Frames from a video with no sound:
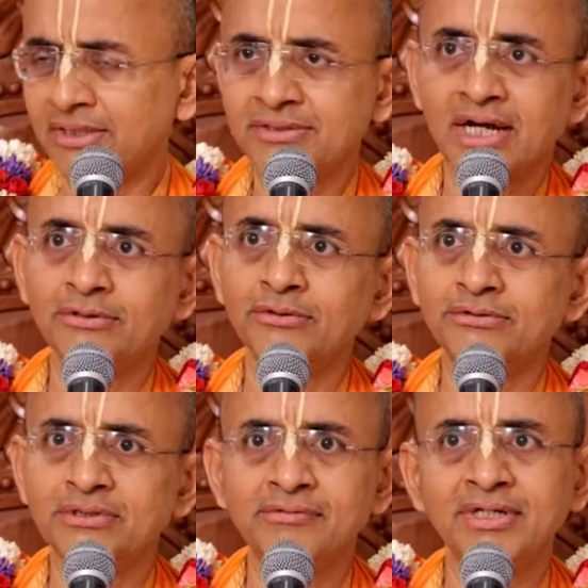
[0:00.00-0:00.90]
And the
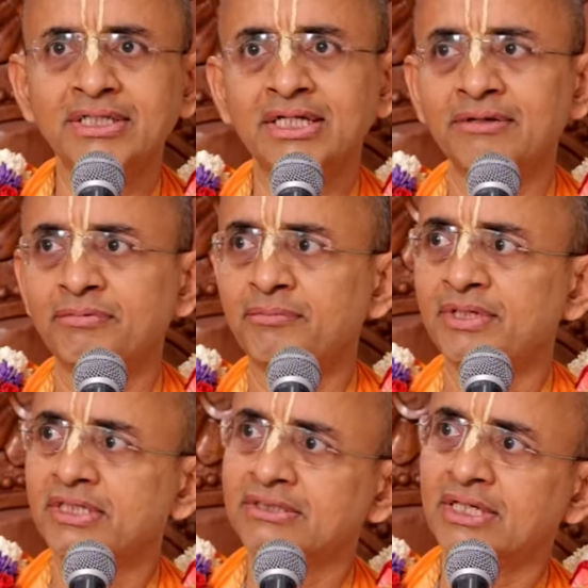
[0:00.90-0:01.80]
sadhus living in the temple
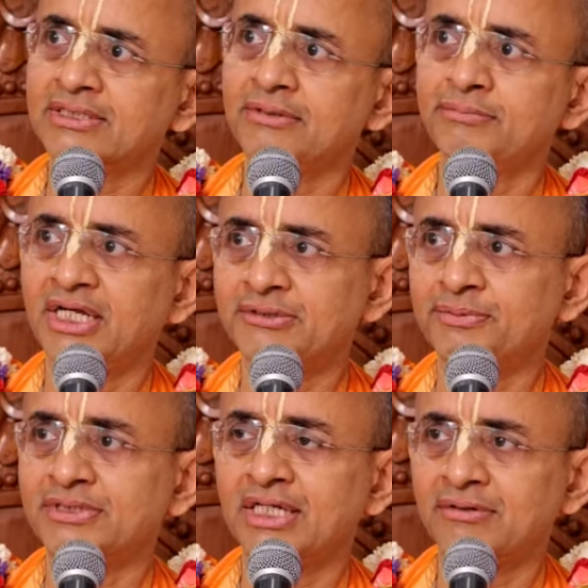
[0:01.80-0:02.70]
may just accept
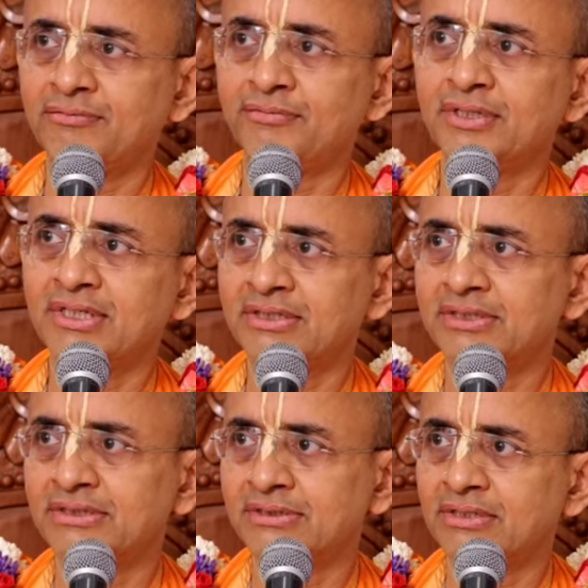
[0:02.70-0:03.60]
nice prasadam from the
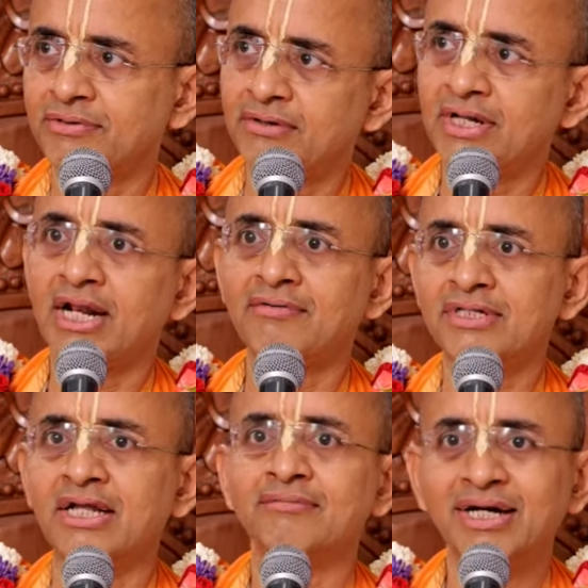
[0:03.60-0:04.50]
grihasthas and say, we have done
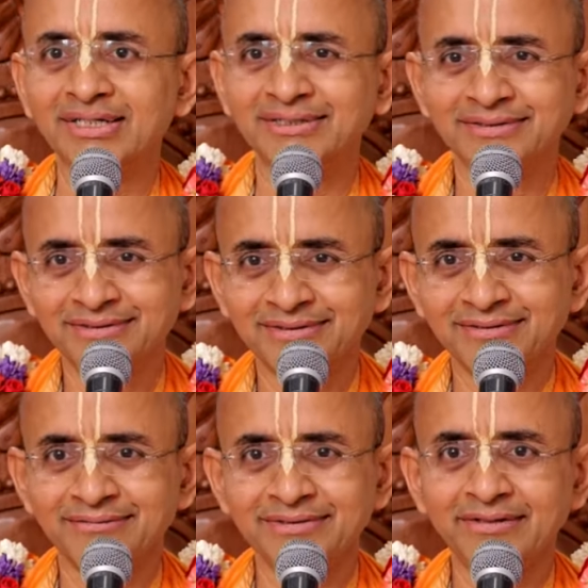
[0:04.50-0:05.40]
our dharma.
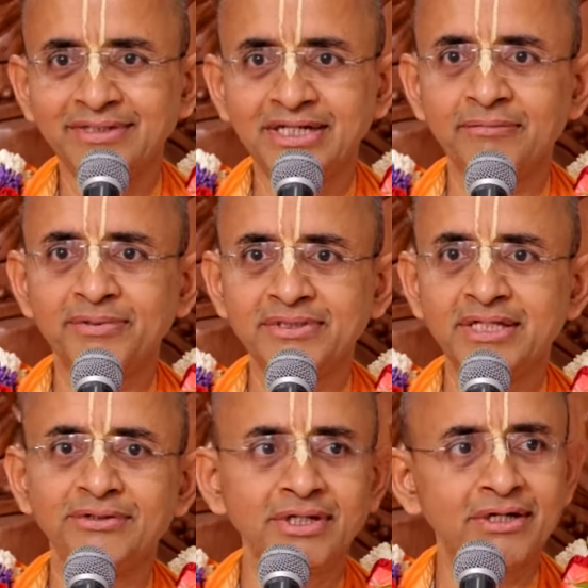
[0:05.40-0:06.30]
We have eaten
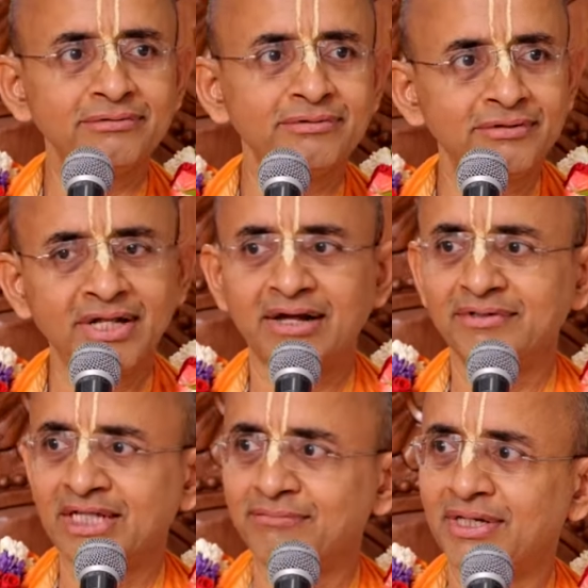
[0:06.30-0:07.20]
prasad in your house, we have done
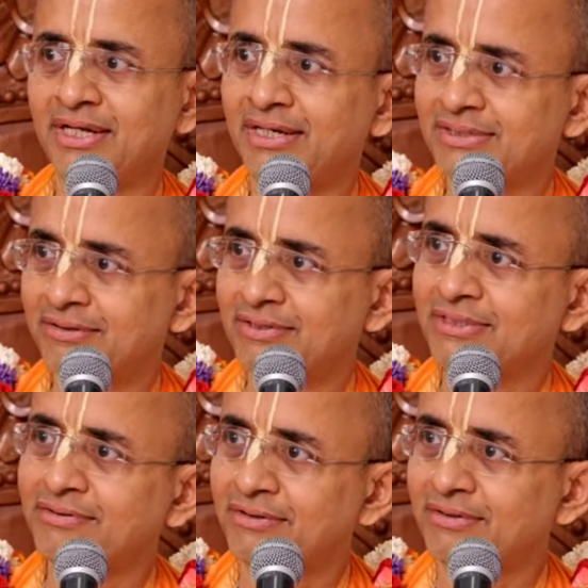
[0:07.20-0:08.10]
our And they
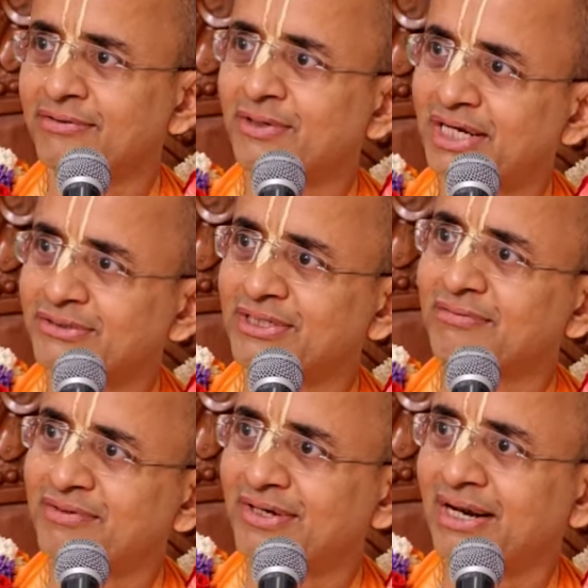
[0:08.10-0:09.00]
will say, we have given
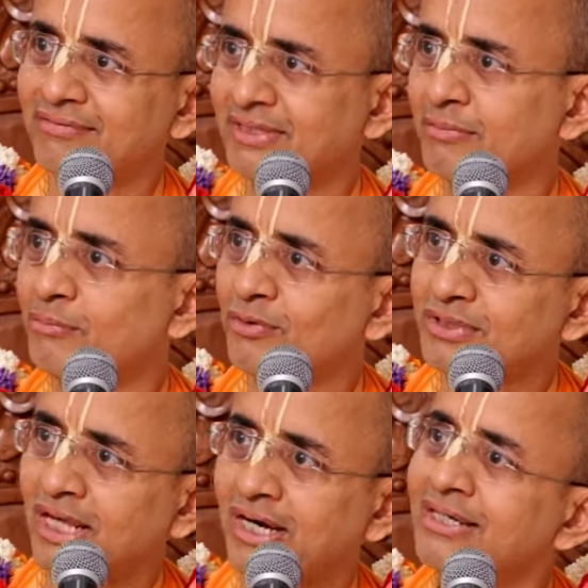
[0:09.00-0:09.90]
donation, they will return our dharma.
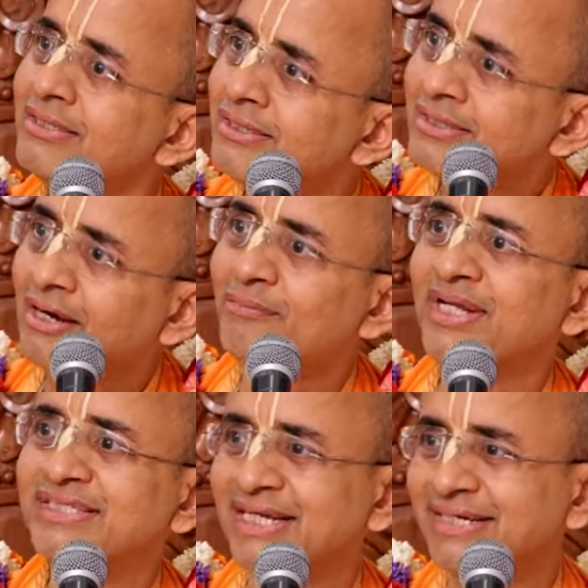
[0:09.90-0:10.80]
Both are
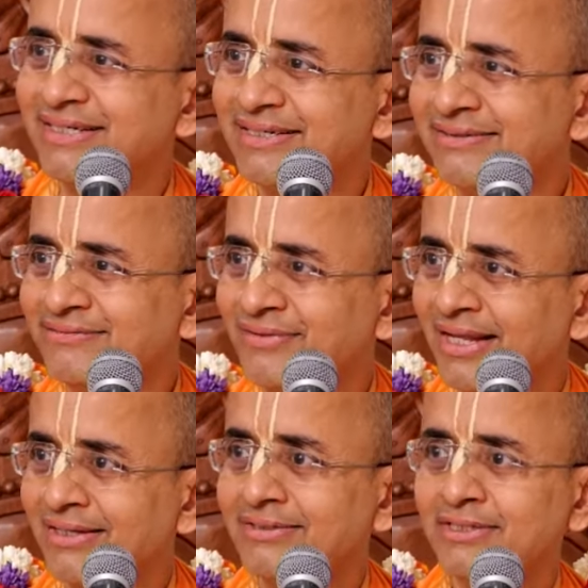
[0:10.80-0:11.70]
complacent.
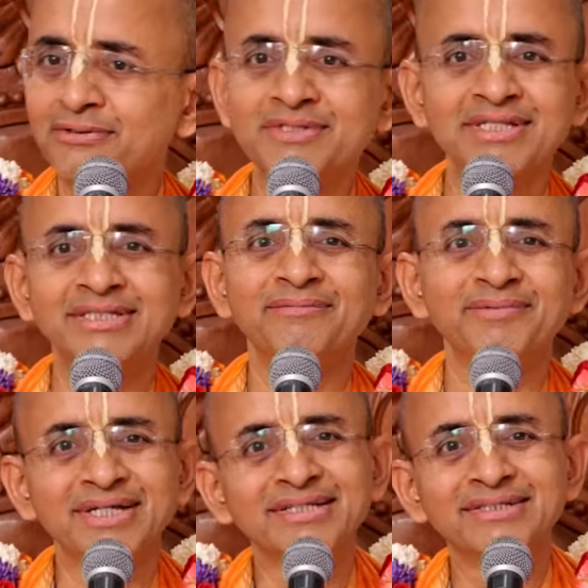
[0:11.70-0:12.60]
That's a useless
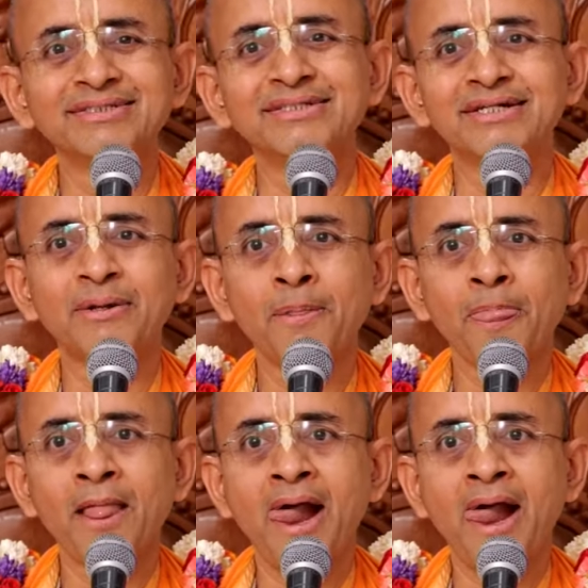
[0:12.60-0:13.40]
temple, isn't it?